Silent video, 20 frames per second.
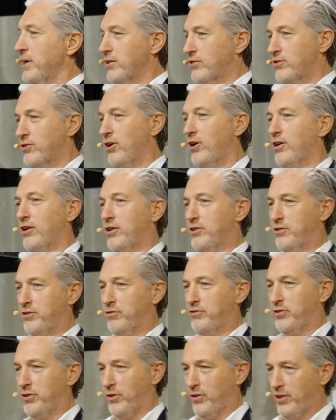has taught us a
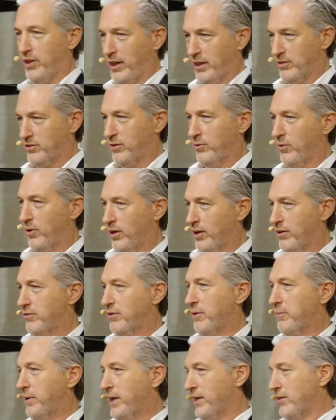few things, and one of
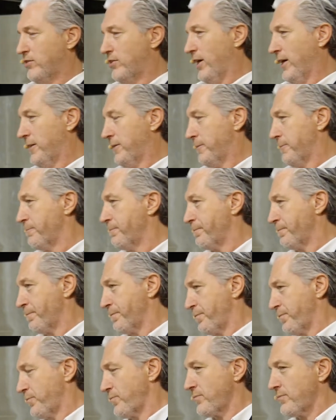them is that
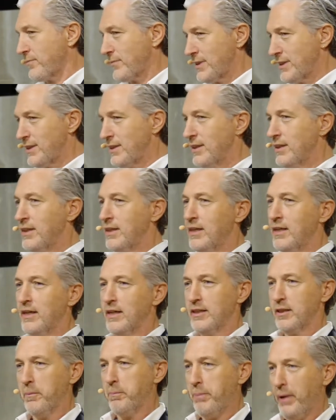
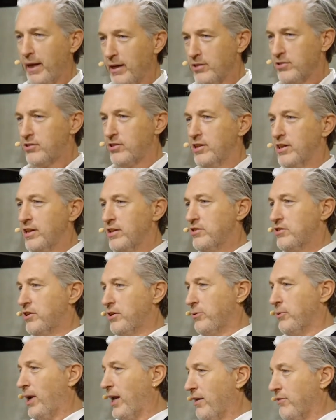the past is
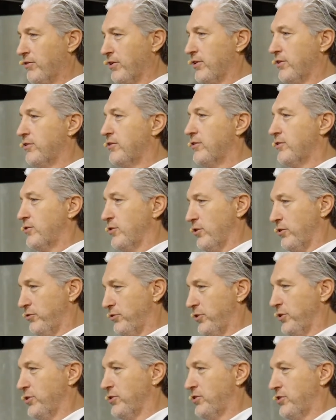irrelevant to the
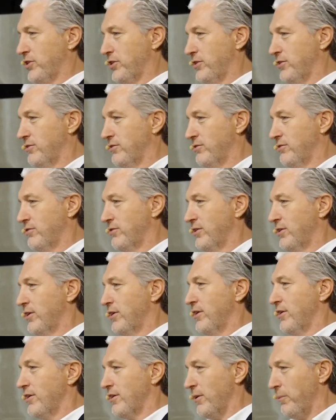future.
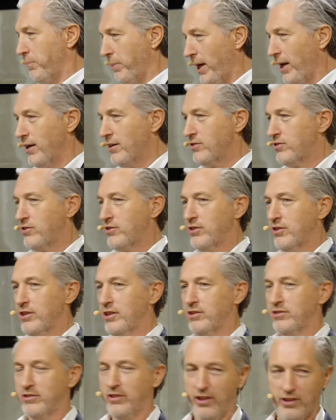The past
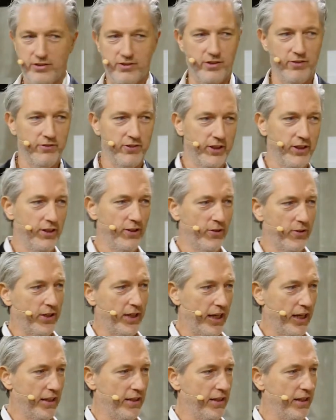is not something you look
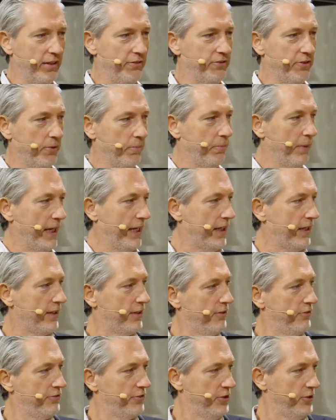at if you make
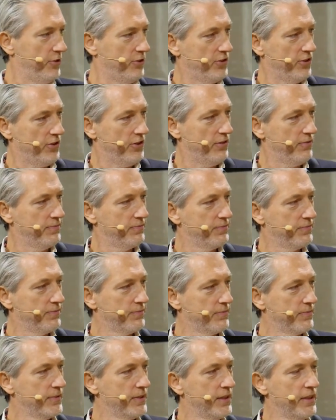the future.
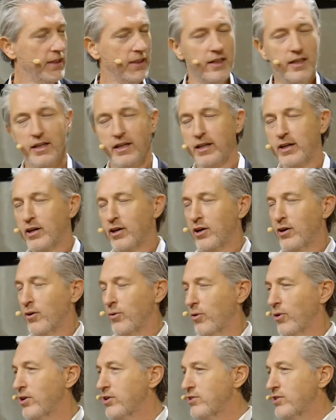
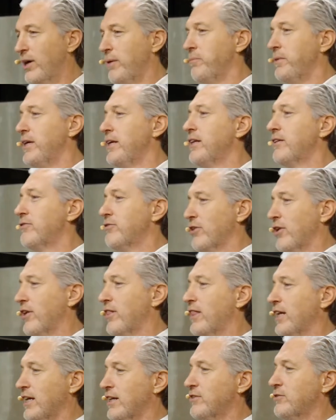What does that mean for the
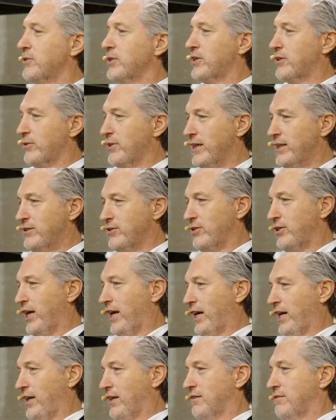things we create
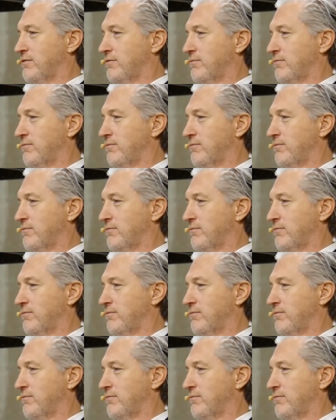today?